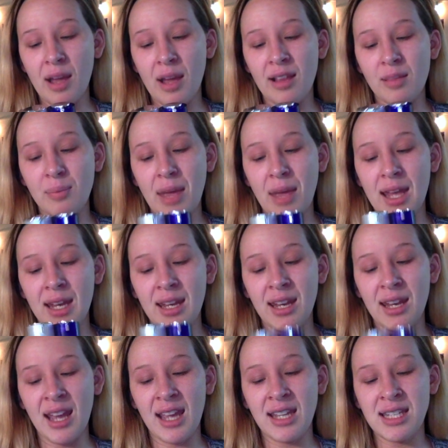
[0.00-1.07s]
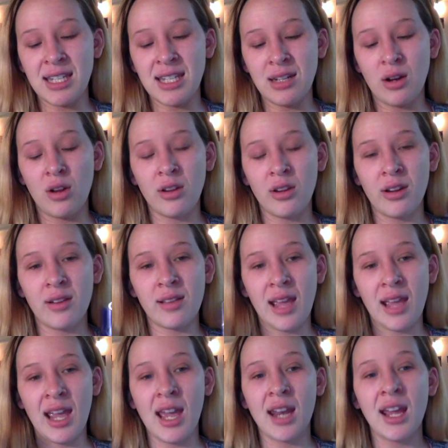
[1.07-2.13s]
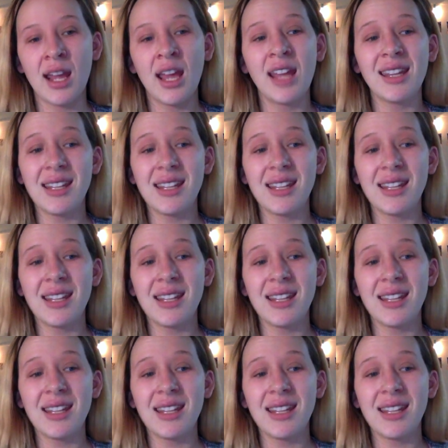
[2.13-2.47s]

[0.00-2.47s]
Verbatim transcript: I spent $90 and